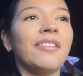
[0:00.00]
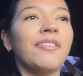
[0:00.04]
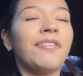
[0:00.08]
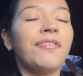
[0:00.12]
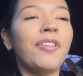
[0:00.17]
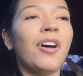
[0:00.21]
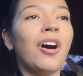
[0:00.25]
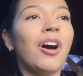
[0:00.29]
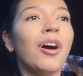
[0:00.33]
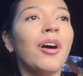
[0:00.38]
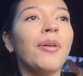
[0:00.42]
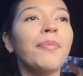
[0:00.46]

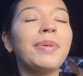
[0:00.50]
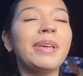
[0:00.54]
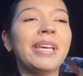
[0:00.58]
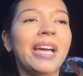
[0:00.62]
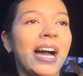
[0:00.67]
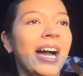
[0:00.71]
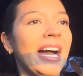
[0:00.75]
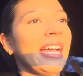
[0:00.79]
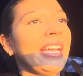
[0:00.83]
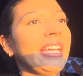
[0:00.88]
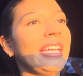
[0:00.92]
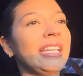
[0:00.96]
fall
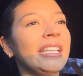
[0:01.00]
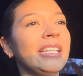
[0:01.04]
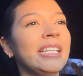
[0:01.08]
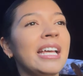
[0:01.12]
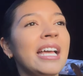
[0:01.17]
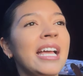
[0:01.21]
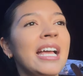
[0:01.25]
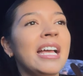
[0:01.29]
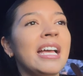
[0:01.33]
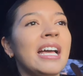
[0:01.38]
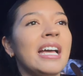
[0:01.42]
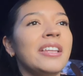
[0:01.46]

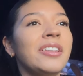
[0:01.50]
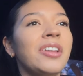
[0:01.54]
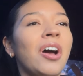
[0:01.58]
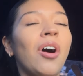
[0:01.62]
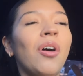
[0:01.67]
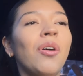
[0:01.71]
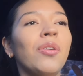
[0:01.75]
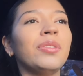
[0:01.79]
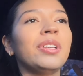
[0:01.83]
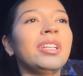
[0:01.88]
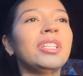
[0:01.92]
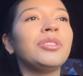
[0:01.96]
behind,
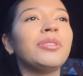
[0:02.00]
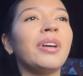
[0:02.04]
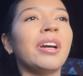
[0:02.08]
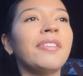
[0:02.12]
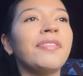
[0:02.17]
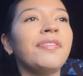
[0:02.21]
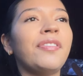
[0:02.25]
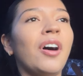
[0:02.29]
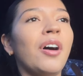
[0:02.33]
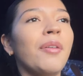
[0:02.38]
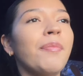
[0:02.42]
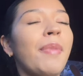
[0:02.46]
not only do I
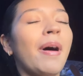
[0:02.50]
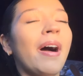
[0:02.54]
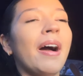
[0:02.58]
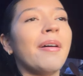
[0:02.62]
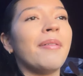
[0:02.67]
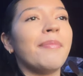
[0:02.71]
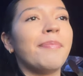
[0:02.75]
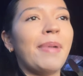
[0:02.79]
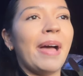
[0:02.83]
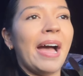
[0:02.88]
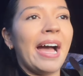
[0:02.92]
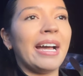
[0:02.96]
fall
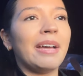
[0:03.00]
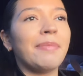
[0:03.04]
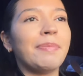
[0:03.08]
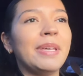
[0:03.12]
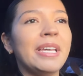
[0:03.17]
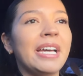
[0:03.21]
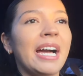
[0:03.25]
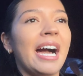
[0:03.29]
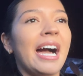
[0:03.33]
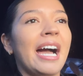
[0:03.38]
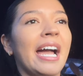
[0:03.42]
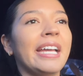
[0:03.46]
back
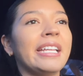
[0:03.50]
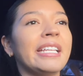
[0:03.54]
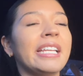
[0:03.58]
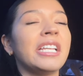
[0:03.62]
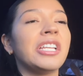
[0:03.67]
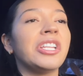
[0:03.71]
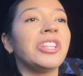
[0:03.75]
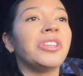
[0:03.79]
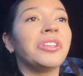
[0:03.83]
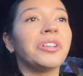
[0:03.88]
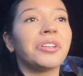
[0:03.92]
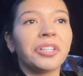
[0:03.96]
behind
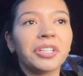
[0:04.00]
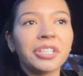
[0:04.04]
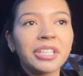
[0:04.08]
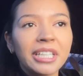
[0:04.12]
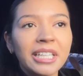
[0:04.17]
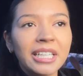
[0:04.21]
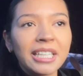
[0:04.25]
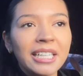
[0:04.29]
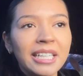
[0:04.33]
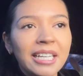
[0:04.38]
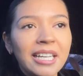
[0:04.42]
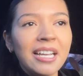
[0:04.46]
in
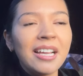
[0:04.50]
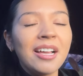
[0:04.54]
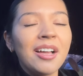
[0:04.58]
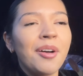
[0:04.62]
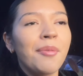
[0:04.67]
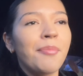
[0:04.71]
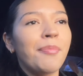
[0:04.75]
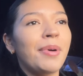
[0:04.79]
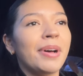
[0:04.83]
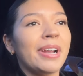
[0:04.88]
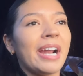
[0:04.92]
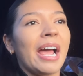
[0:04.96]

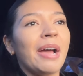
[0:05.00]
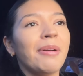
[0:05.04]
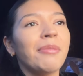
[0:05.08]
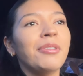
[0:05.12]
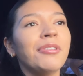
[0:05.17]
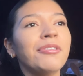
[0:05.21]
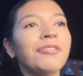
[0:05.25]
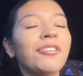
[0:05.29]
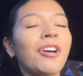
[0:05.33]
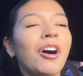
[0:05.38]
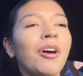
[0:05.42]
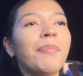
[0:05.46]
learning, but I
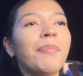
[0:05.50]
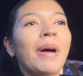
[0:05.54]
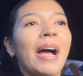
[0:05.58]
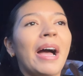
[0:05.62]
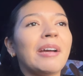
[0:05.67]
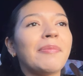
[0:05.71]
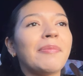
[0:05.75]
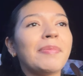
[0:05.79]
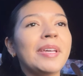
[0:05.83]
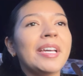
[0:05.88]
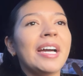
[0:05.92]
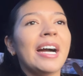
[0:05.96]
will fall
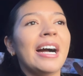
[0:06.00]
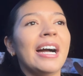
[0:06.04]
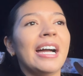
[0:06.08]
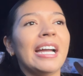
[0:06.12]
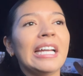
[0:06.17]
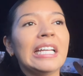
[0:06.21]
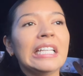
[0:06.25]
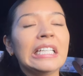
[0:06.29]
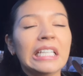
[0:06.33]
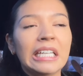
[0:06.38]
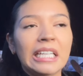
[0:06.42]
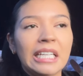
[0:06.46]
back
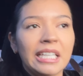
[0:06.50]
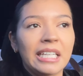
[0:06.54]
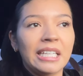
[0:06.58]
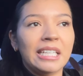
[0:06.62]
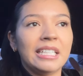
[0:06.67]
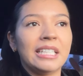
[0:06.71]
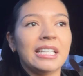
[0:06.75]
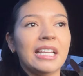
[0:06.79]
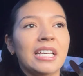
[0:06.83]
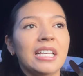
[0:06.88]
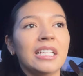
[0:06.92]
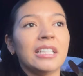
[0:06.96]
behind
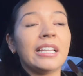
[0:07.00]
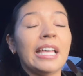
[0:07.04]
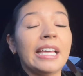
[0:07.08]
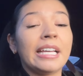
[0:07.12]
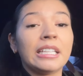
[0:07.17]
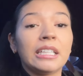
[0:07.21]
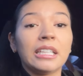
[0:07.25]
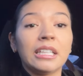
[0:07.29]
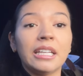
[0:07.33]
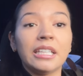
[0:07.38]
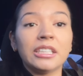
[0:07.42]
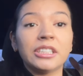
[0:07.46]
in like
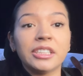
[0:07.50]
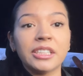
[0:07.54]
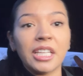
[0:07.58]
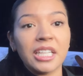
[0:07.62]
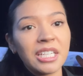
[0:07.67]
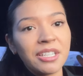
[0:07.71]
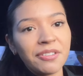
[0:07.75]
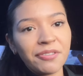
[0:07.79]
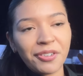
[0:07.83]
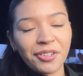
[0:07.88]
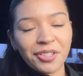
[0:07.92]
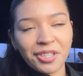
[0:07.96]

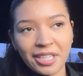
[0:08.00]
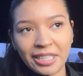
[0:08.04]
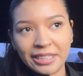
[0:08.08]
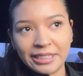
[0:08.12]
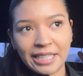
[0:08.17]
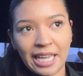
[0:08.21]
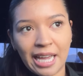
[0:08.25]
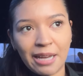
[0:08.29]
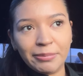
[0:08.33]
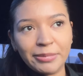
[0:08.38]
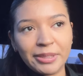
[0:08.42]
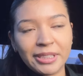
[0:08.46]
studying for the
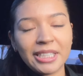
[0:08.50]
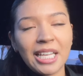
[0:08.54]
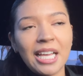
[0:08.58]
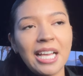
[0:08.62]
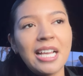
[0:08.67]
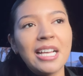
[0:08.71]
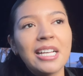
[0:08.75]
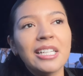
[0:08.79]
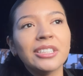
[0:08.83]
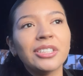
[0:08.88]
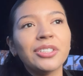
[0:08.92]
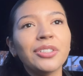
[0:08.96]
exams.
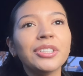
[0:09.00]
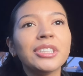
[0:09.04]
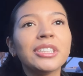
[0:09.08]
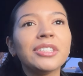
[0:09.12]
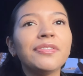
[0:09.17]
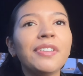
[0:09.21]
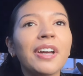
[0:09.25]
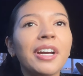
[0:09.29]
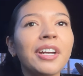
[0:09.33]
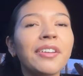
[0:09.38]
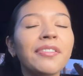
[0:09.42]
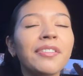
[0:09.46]
So it's
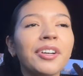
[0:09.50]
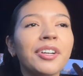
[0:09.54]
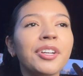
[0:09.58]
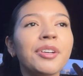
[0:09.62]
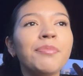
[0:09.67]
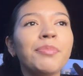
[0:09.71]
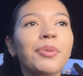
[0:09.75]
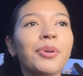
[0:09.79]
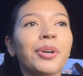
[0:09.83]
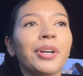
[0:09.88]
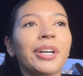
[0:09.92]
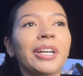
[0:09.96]
very
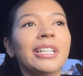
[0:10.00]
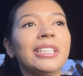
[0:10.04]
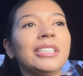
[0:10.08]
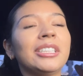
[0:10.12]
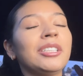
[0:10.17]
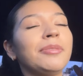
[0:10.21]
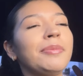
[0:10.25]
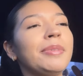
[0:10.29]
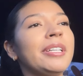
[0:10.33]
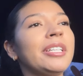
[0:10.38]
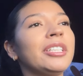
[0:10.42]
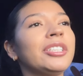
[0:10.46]
important
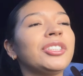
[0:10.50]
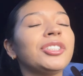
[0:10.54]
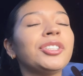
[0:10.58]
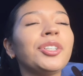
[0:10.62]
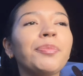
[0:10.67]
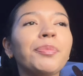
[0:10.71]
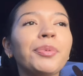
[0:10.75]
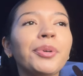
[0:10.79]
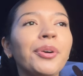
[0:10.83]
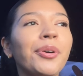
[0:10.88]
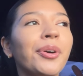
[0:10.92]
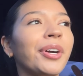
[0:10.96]
to be
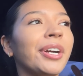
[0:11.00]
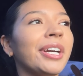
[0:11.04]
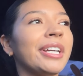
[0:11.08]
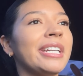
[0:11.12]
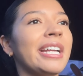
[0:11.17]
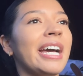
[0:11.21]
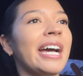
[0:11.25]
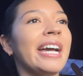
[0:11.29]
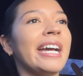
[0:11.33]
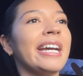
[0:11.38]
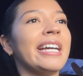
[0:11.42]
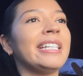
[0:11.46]
super
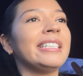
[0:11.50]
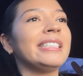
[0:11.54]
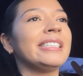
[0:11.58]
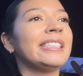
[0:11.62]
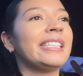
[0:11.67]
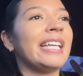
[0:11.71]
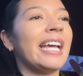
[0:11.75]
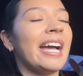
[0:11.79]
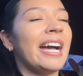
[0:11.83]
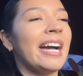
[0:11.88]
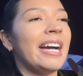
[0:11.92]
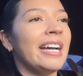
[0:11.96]

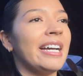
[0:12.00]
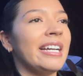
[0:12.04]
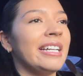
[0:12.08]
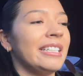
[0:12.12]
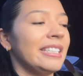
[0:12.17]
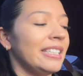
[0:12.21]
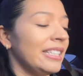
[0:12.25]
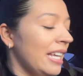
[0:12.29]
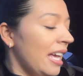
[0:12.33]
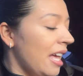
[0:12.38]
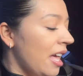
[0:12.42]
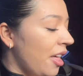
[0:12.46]
organized
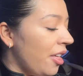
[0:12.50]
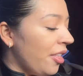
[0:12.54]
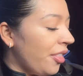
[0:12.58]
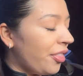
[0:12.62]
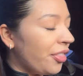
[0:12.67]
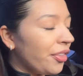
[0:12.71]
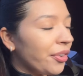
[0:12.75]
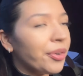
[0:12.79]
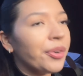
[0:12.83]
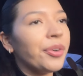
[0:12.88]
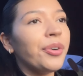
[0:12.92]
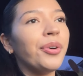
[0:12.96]
and
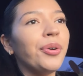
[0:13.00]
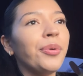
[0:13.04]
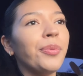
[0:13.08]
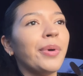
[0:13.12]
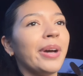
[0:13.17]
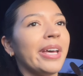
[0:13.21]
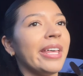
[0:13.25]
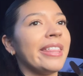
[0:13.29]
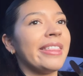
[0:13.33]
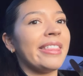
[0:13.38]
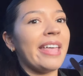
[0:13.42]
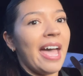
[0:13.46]
thorough
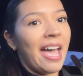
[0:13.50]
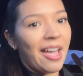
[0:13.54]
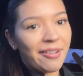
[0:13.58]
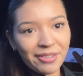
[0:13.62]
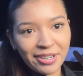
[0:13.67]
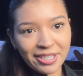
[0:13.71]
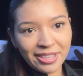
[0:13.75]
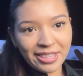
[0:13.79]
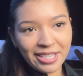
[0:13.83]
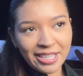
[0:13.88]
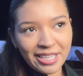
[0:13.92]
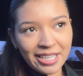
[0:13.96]
with
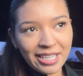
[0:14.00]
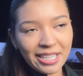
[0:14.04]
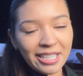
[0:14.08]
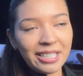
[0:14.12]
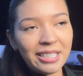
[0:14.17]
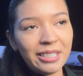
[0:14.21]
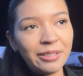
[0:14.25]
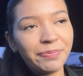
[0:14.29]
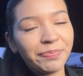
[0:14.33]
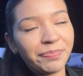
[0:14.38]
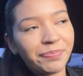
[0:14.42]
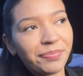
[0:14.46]

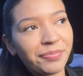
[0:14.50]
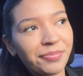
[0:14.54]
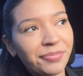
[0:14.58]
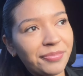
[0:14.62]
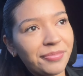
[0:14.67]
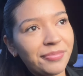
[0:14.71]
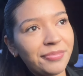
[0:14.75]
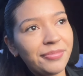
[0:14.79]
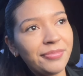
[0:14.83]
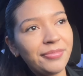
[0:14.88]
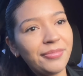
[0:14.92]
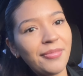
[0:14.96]
everything.
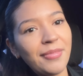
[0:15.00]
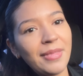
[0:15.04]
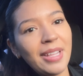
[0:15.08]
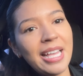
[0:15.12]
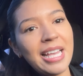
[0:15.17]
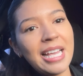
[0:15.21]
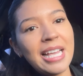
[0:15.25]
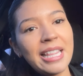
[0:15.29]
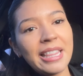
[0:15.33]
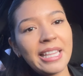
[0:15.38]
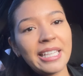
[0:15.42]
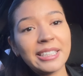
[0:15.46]

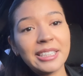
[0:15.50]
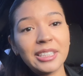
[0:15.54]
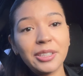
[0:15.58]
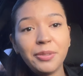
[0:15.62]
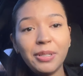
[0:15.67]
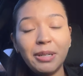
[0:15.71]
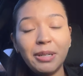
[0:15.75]
This is what